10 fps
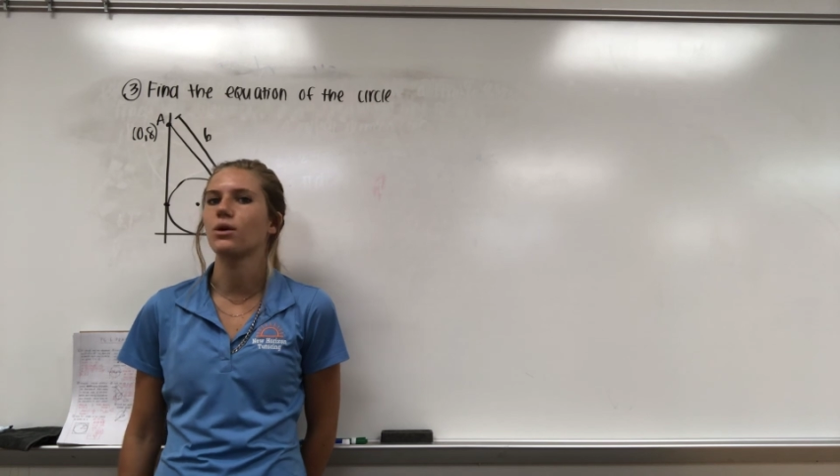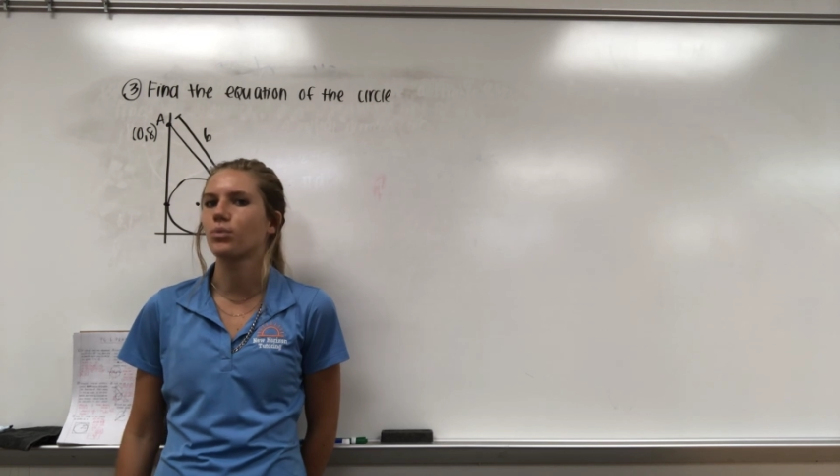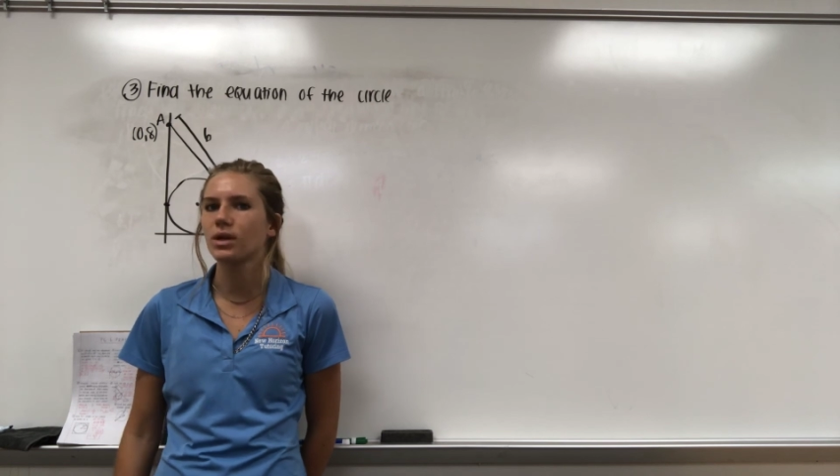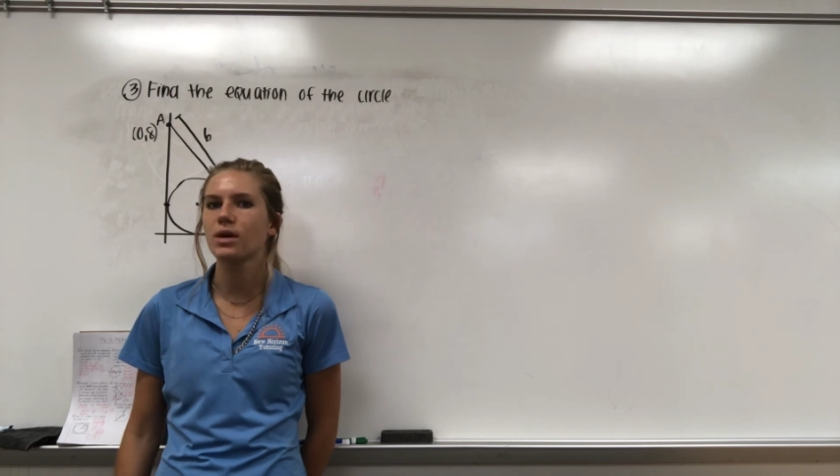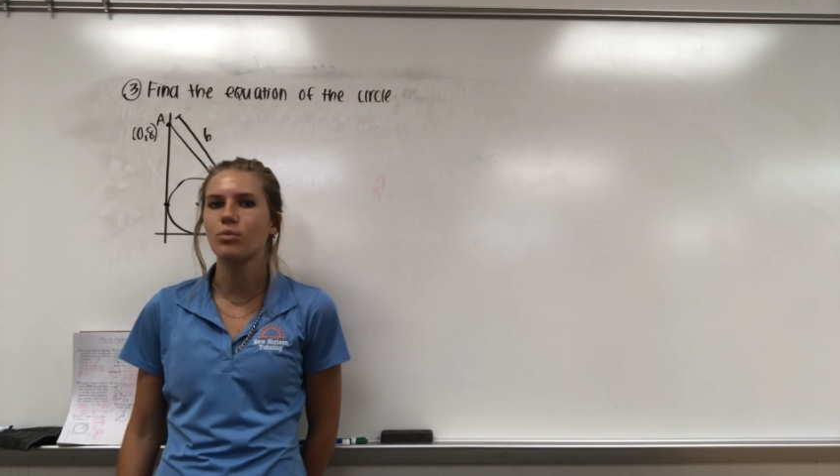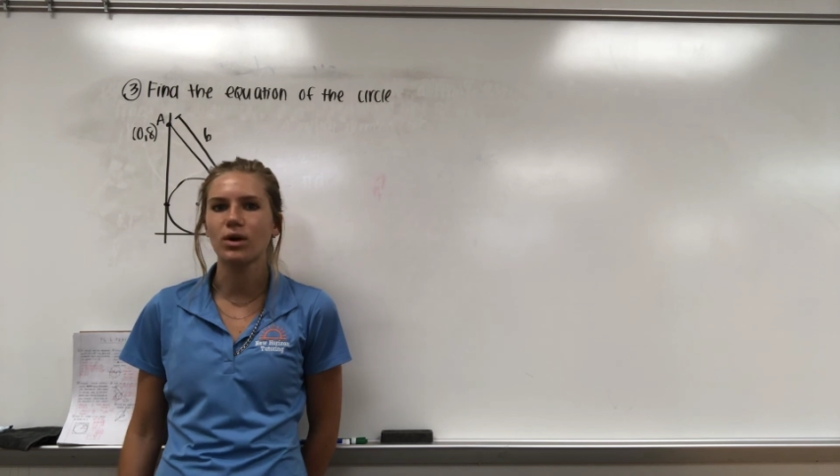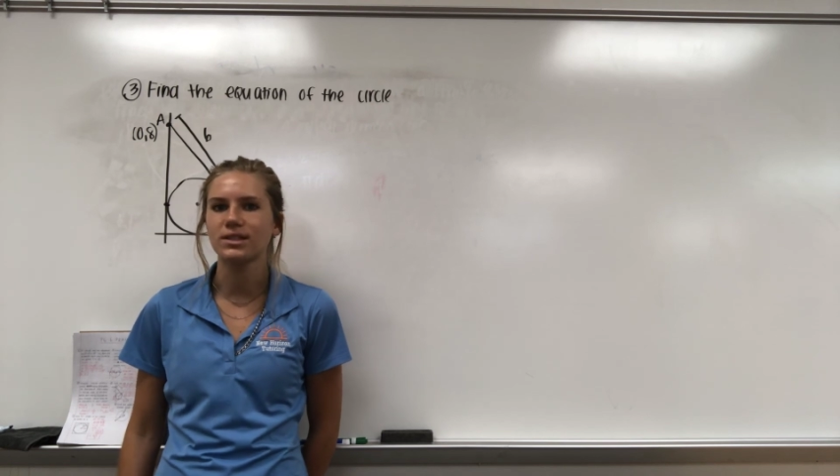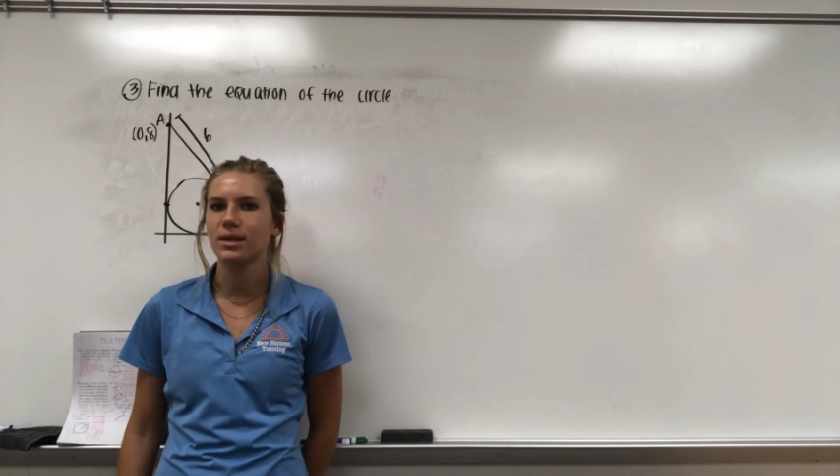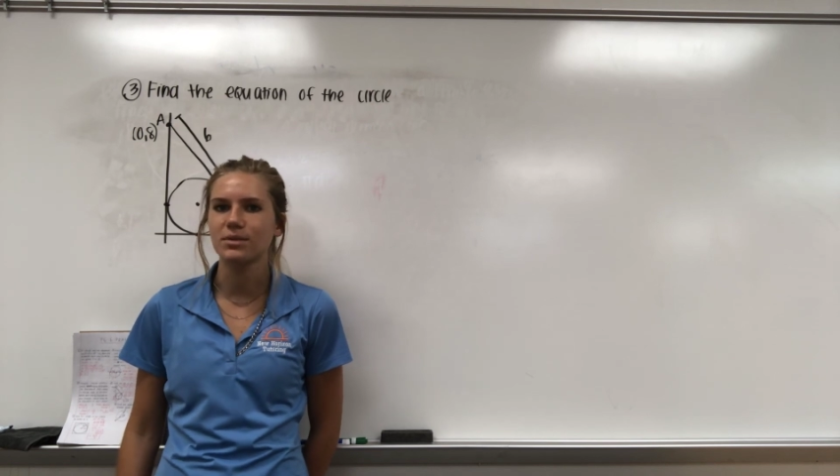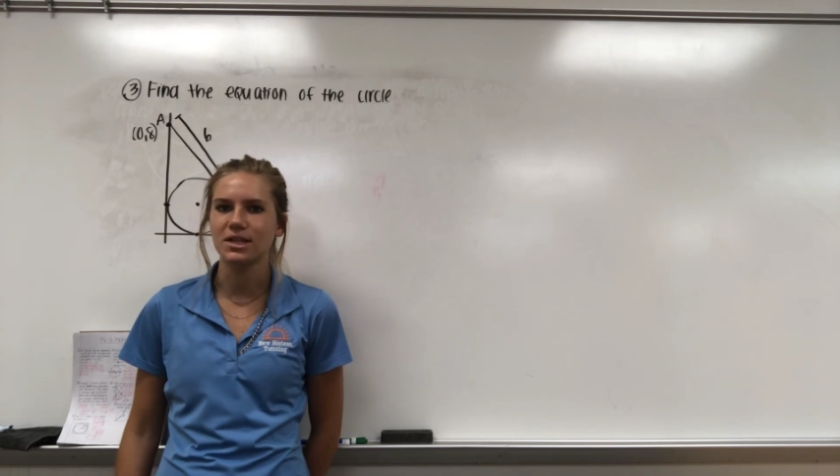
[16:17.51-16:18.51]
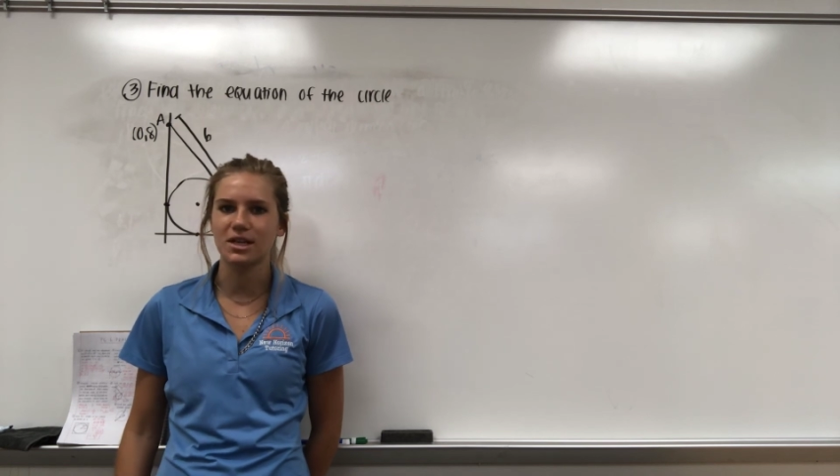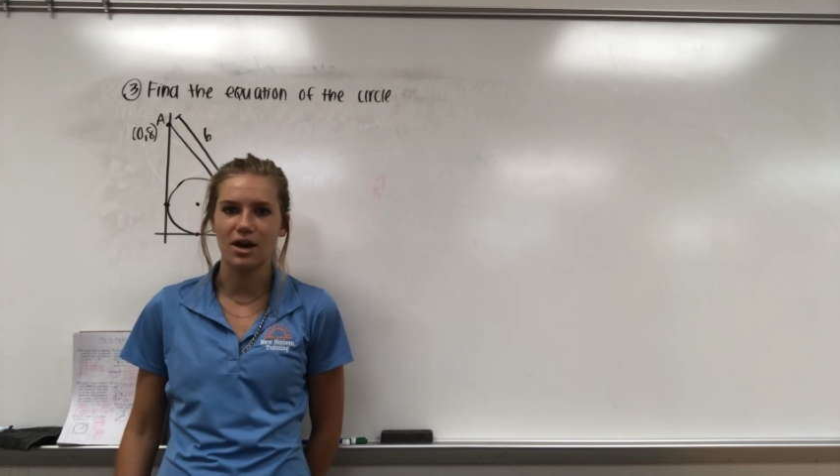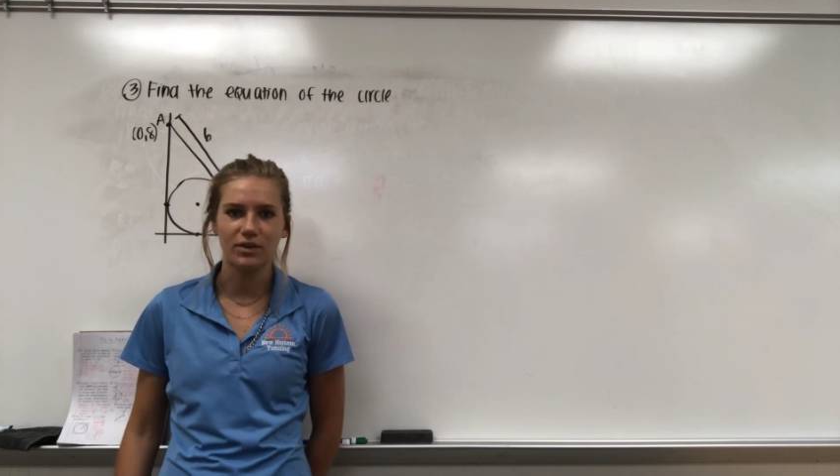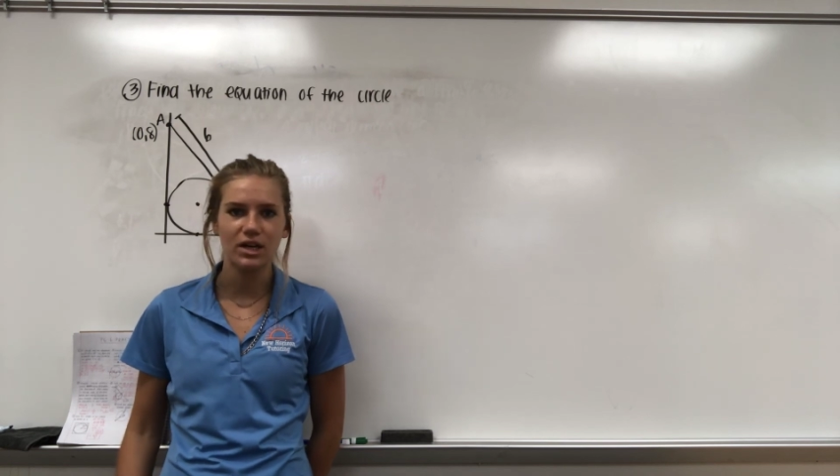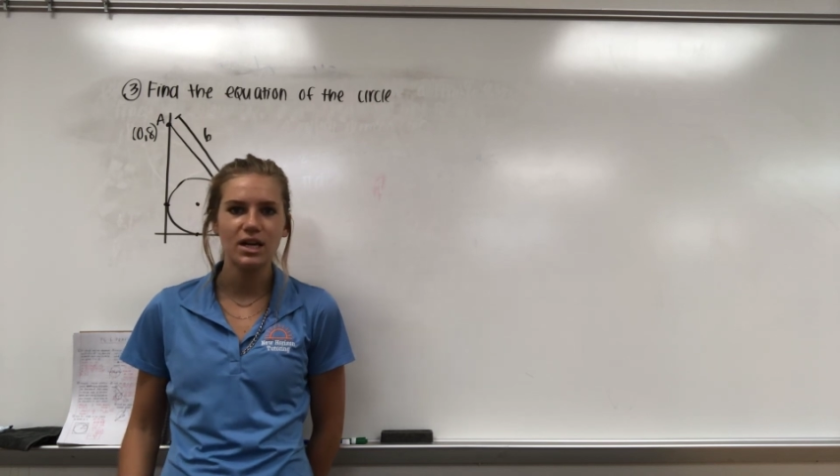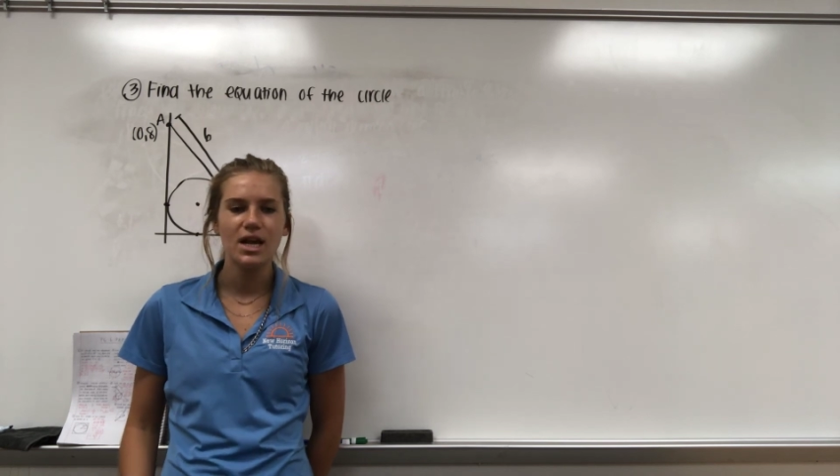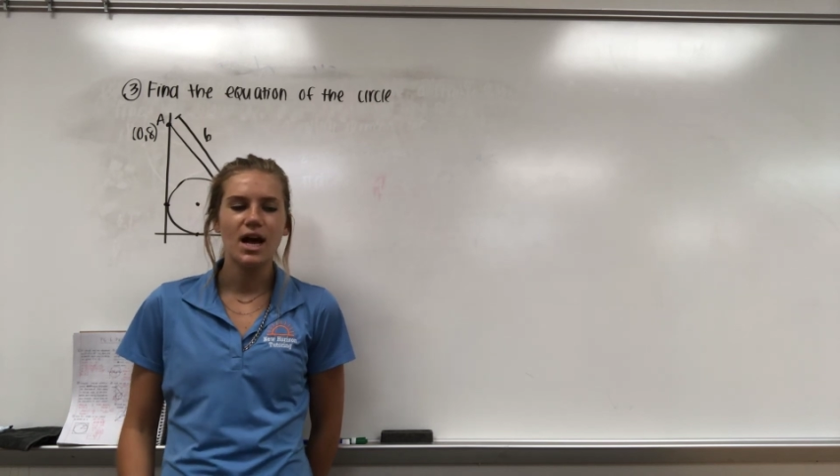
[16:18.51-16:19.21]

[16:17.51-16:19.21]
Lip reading: a really important subject to cover